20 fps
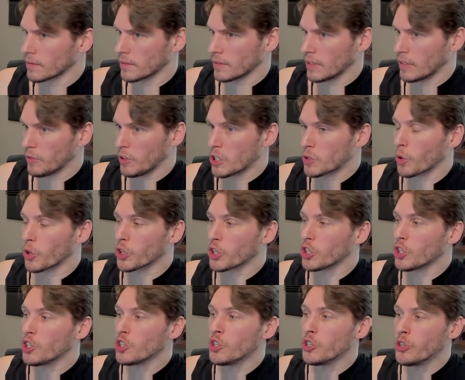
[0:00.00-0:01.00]
If these were
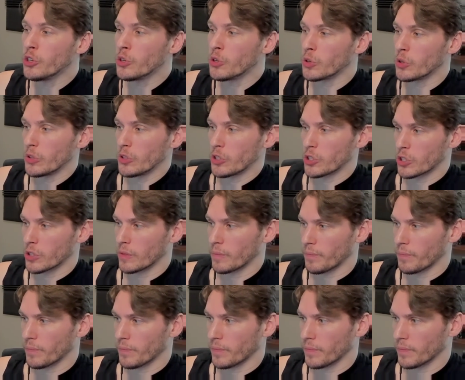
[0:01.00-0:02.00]
huge,
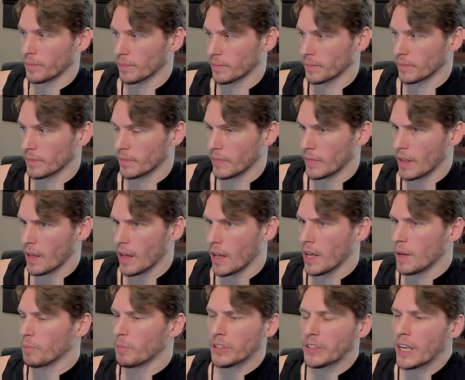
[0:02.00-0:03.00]

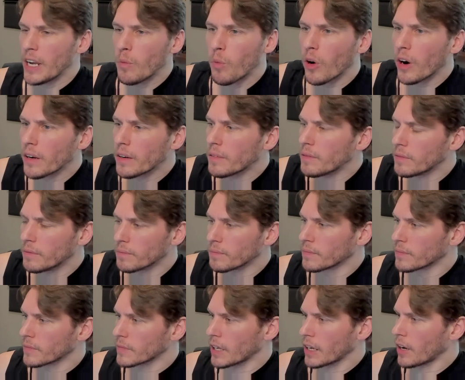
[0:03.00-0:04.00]
but they weren't
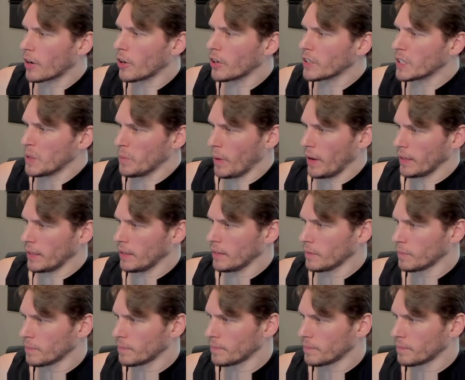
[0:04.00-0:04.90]
gonna hurt anybody,